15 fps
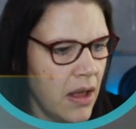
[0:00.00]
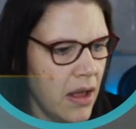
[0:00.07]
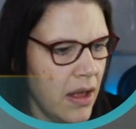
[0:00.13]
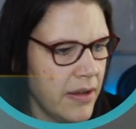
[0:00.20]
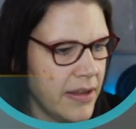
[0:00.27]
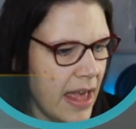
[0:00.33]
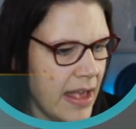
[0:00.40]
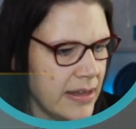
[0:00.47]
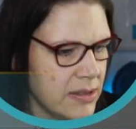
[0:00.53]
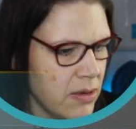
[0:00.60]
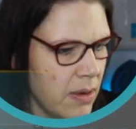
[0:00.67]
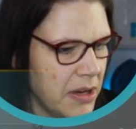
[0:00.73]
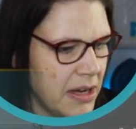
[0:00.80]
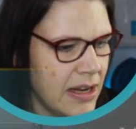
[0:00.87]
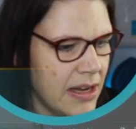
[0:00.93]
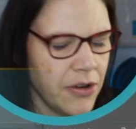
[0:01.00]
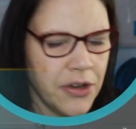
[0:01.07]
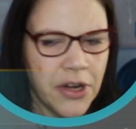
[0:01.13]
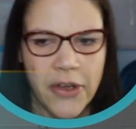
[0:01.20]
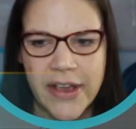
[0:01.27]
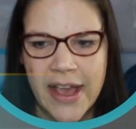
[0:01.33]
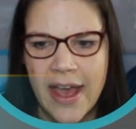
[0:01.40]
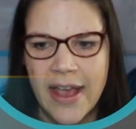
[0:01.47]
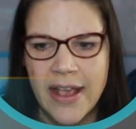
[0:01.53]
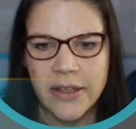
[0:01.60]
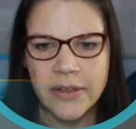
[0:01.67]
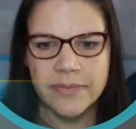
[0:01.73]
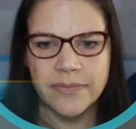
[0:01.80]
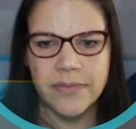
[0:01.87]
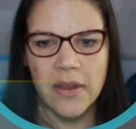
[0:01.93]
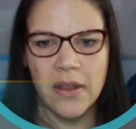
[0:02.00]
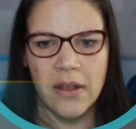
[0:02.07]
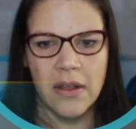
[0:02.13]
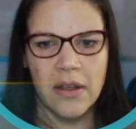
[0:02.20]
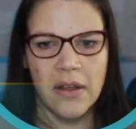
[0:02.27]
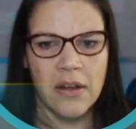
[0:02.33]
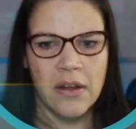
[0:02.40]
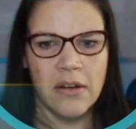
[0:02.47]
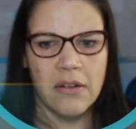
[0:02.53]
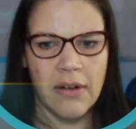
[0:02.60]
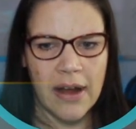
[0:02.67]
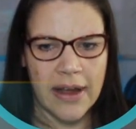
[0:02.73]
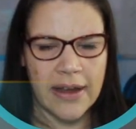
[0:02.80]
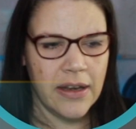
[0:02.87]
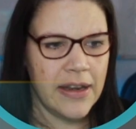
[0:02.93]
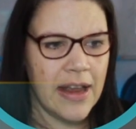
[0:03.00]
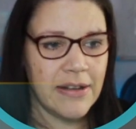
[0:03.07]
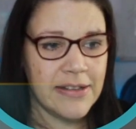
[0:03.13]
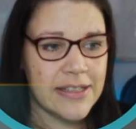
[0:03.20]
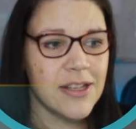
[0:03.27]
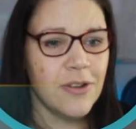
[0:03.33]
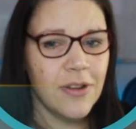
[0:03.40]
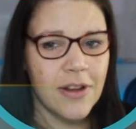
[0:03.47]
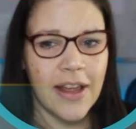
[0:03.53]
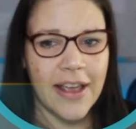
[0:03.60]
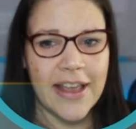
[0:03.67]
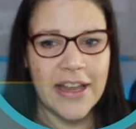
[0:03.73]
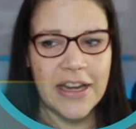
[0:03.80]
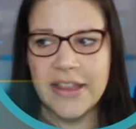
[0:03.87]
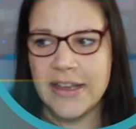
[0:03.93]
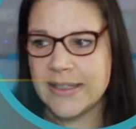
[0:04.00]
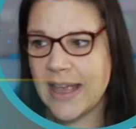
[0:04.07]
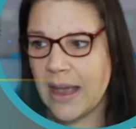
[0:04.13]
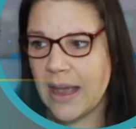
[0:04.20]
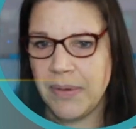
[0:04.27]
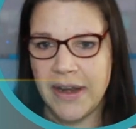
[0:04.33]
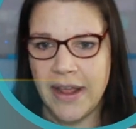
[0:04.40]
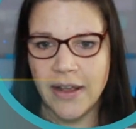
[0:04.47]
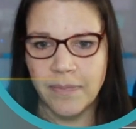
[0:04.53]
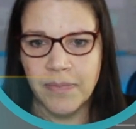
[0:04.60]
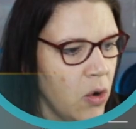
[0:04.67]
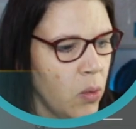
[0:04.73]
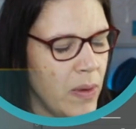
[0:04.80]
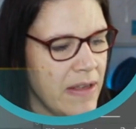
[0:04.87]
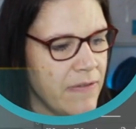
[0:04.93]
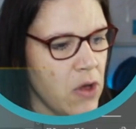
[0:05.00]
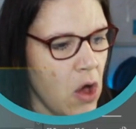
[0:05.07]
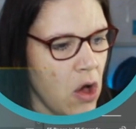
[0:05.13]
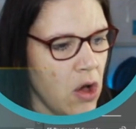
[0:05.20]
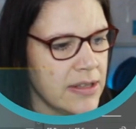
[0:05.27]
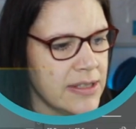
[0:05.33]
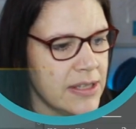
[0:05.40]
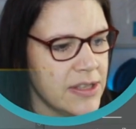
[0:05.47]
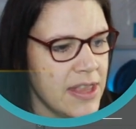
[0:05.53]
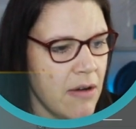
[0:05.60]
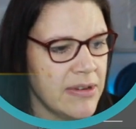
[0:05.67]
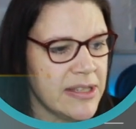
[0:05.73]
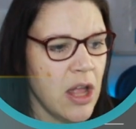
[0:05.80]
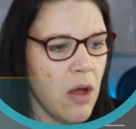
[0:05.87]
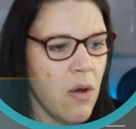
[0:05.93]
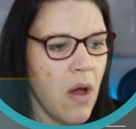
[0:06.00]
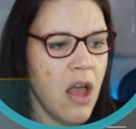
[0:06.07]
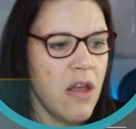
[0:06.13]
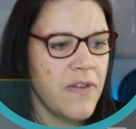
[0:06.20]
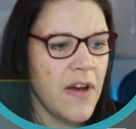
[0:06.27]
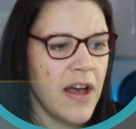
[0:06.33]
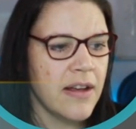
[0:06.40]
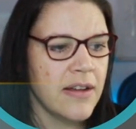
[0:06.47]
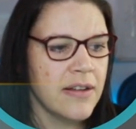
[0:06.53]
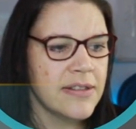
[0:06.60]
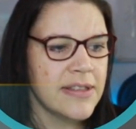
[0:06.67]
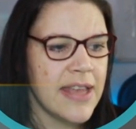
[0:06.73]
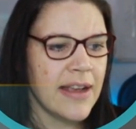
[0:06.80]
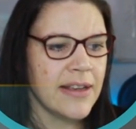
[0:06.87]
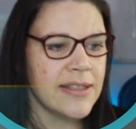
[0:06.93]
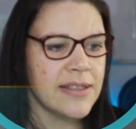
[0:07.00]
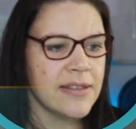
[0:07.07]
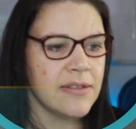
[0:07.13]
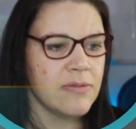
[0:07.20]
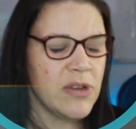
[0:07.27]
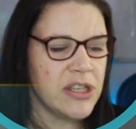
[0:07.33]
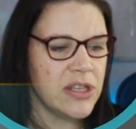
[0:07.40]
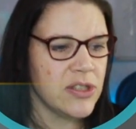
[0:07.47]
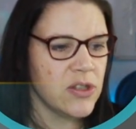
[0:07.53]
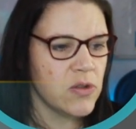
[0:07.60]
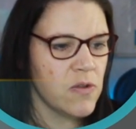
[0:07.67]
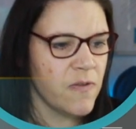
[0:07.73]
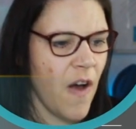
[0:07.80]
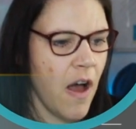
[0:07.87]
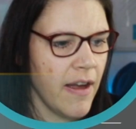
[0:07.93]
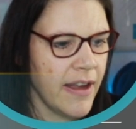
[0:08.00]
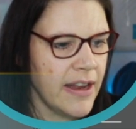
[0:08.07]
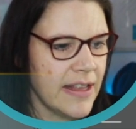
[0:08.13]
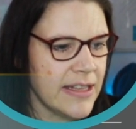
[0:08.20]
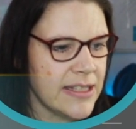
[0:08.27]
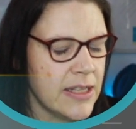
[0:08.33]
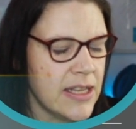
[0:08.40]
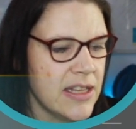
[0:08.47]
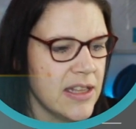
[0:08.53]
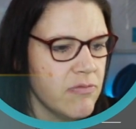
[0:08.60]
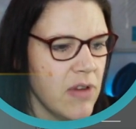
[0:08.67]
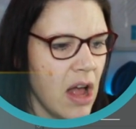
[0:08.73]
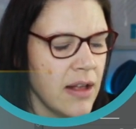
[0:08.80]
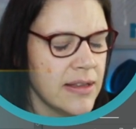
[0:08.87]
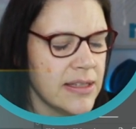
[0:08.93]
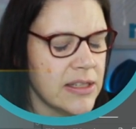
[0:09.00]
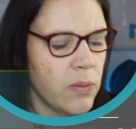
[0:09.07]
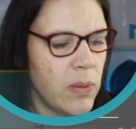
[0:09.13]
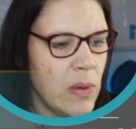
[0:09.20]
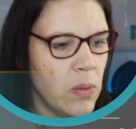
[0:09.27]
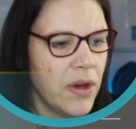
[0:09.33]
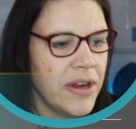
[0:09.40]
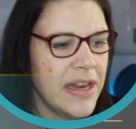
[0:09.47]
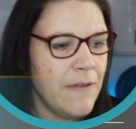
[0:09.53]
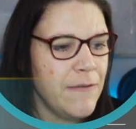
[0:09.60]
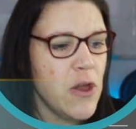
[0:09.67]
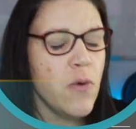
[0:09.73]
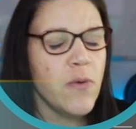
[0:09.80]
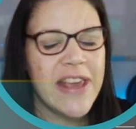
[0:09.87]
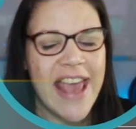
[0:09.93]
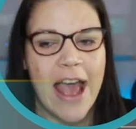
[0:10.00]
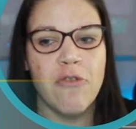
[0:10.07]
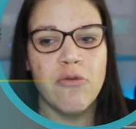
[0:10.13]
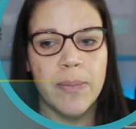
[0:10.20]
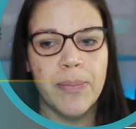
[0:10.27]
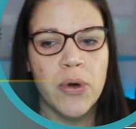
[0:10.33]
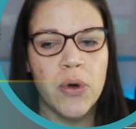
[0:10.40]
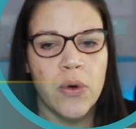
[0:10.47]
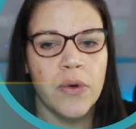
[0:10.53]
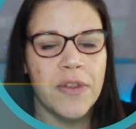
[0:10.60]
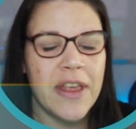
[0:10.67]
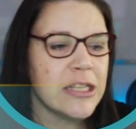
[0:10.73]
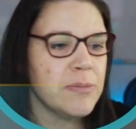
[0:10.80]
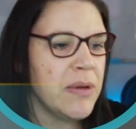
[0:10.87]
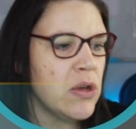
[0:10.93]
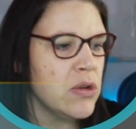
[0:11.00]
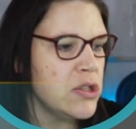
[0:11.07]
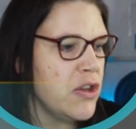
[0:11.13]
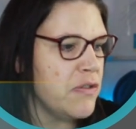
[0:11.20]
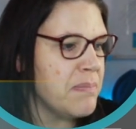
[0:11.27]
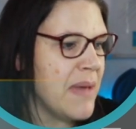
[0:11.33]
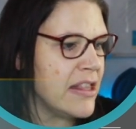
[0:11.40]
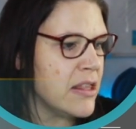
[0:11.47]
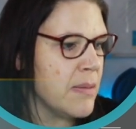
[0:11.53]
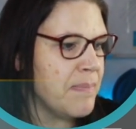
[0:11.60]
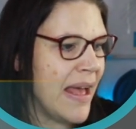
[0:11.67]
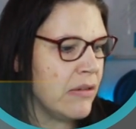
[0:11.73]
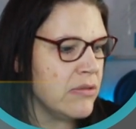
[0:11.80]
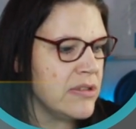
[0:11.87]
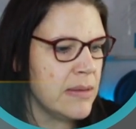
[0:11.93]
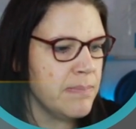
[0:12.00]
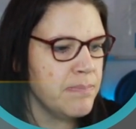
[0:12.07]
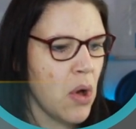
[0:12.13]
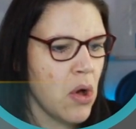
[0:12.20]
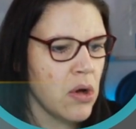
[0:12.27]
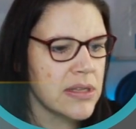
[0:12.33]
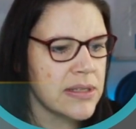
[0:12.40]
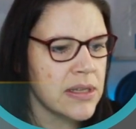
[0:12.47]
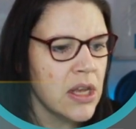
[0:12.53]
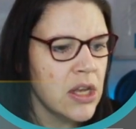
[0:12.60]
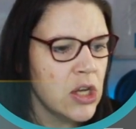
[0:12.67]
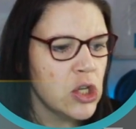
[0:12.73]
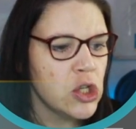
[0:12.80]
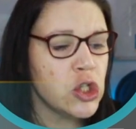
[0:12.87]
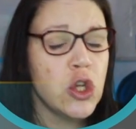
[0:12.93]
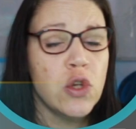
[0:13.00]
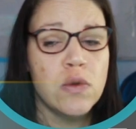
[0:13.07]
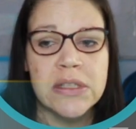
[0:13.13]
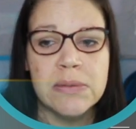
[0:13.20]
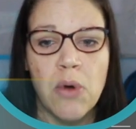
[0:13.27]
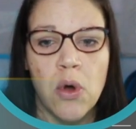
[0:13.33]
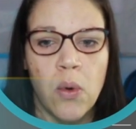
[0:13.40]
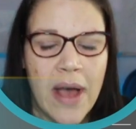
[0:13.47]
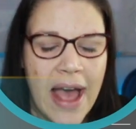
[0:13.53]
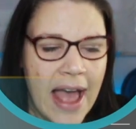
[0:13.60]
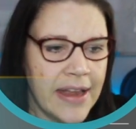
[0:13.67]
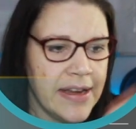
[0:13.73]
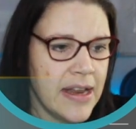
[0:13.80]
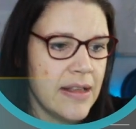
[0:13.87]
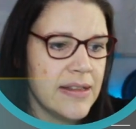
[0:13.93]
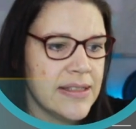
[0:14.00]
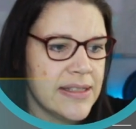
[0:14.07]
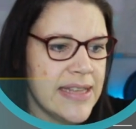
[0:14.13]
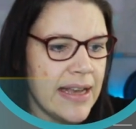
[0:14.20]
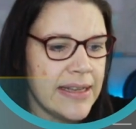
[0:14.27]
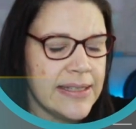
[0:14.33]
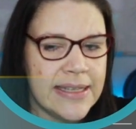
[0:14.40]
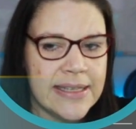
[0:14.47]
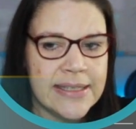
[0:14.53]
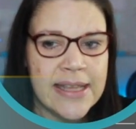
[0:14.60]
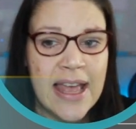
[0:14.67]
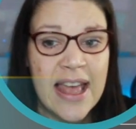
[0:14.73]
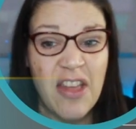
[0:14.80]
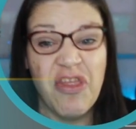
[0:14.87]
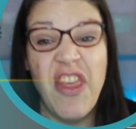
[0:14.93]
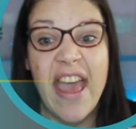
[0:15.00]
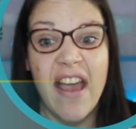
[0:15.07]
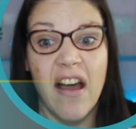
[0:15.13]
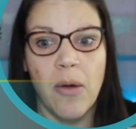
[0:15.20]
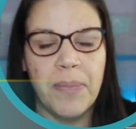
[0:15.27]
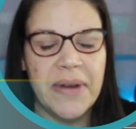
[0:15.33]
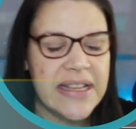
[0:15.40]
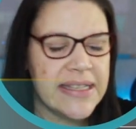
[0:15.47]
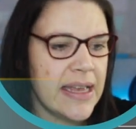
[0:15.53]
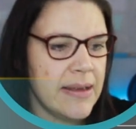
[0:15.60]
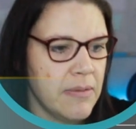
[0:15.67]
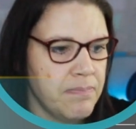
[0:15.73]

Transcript: Okay, so I'm going to click on OK. Right, now it doesn't look like anything's happening. We've got, there was no over text, which is fine. That's the answer we want. If you get a report, that's because you've made the bounding box too small and text is there, but it's